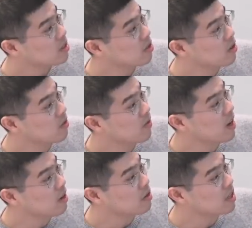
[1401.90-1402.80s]
if your
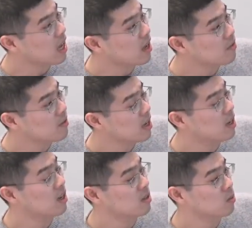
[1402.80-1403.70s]
value is half,
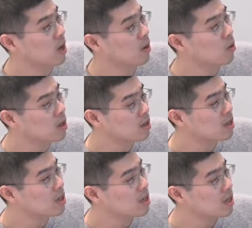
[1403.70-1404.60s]
uh, is one
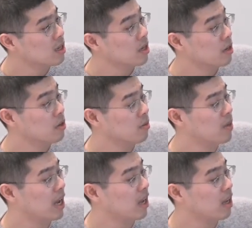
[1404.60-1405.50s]
quarter, you're
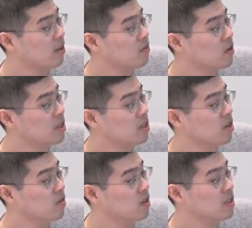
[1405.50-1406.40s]
paying for t
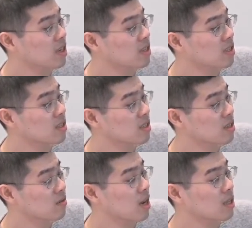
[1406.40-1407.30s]
over six
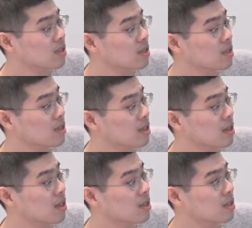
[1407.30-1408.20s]
rounds,
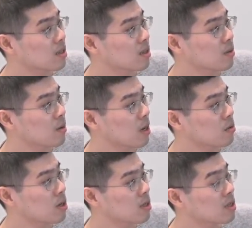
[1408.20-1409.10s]
and uh, one
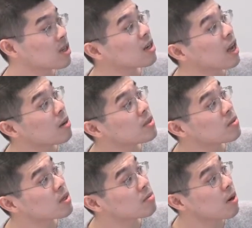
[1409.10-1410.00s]
quarter
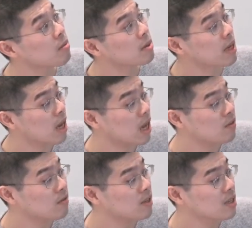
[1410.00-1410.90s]
happens with probably
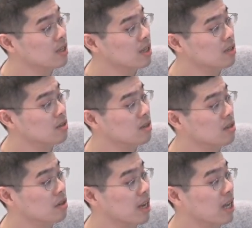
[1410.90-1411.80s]
half. So
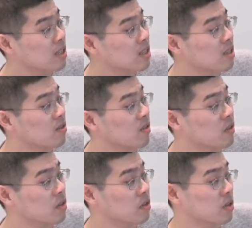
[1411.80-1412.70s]
you get
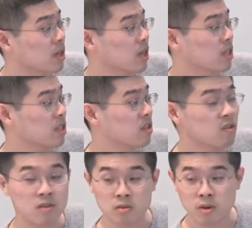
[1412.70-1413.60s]
revenue t
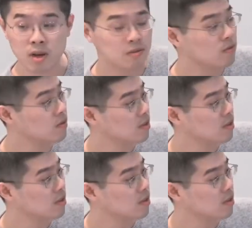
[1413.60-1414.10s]
over 12.